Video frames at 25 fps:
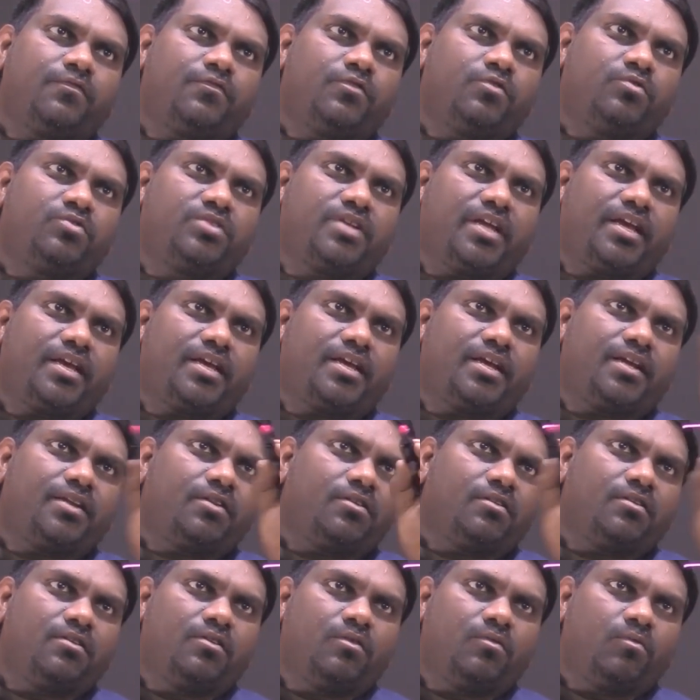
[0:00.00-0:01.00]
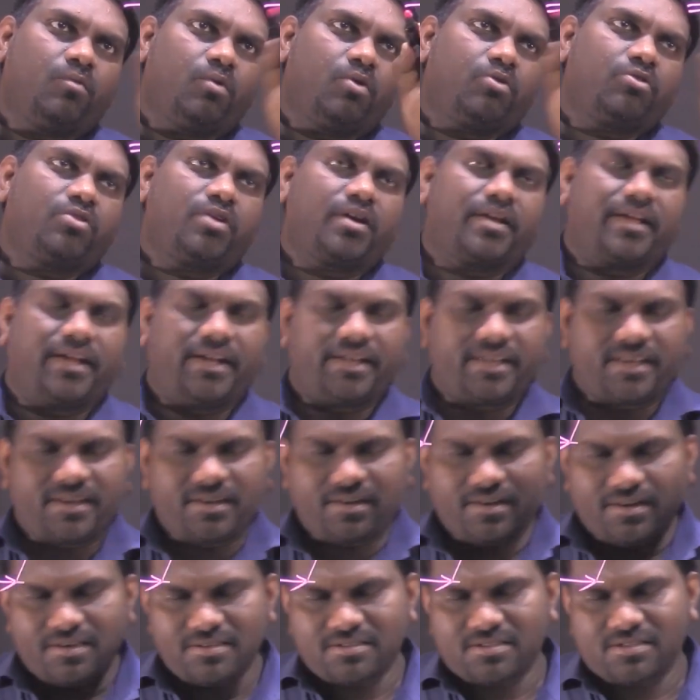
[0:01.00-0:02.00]
If you take it, what you are
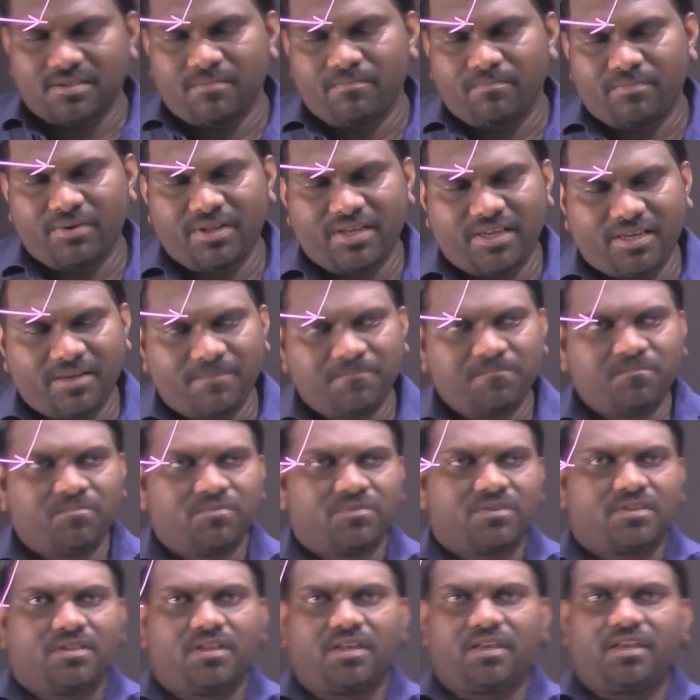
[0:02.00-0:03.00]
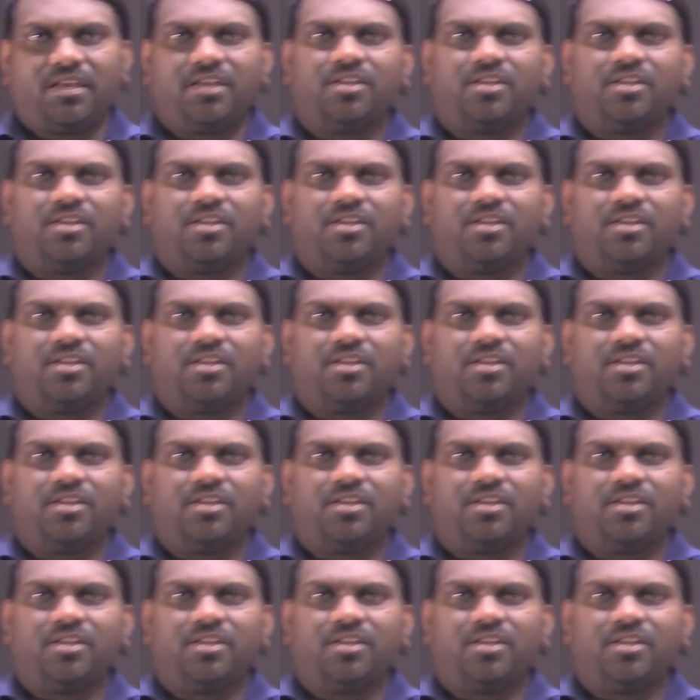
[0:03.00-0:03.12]
getting is simply the